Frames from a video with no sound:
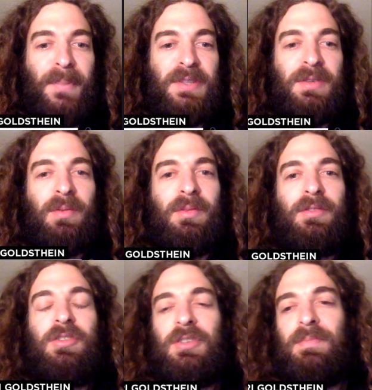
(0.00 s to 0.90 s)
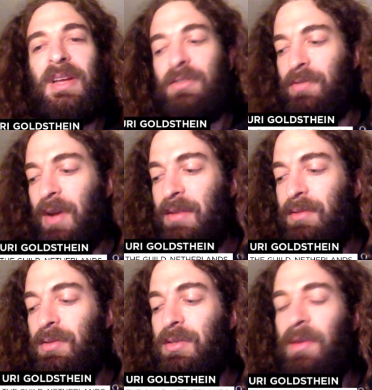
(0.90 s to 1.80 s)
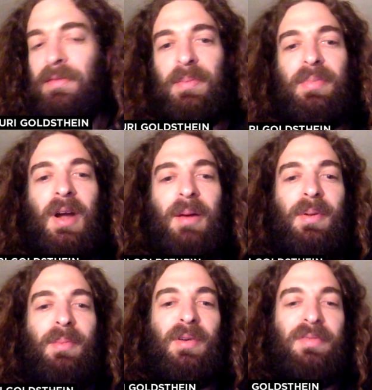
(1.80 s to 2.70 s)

So just by trying to solve the problem